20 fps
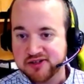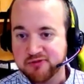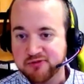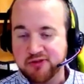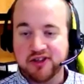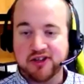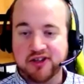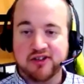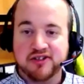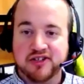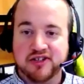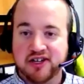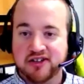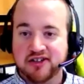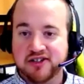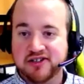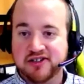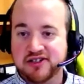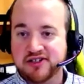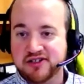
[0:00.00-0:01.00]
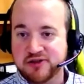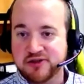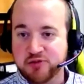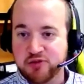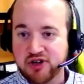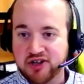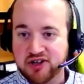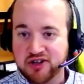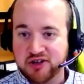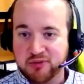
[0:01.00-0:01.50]
And when their technicians
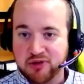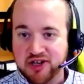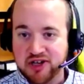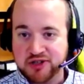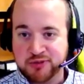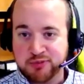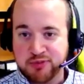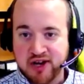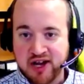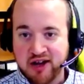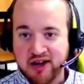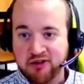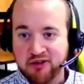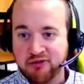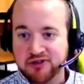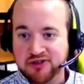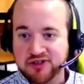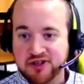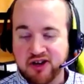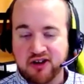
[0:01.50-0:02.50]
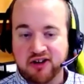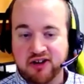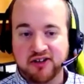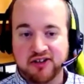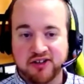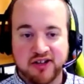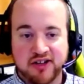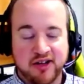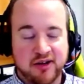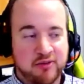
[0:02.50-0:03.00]
bring the bus back, we're talking
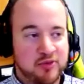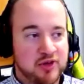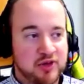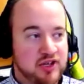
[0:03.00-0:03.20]
to them.